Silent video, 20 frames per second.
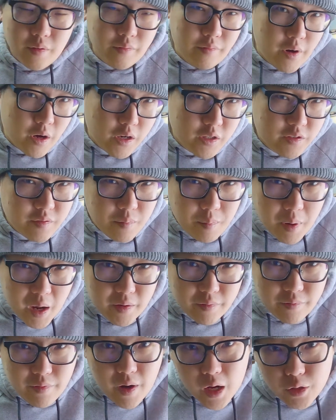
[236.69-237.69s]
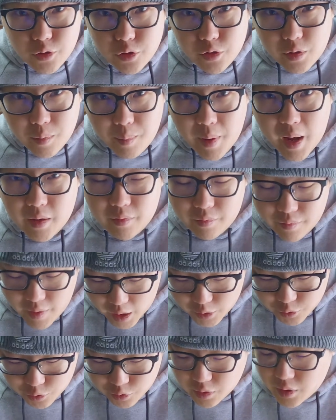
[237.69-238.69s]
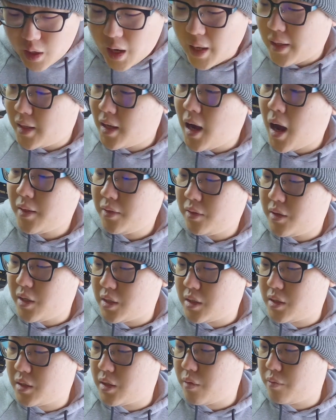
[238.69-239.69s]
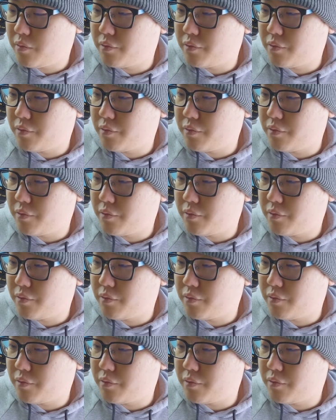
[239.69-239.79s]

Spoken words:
it varies from manufacturer to manufacturer. I got this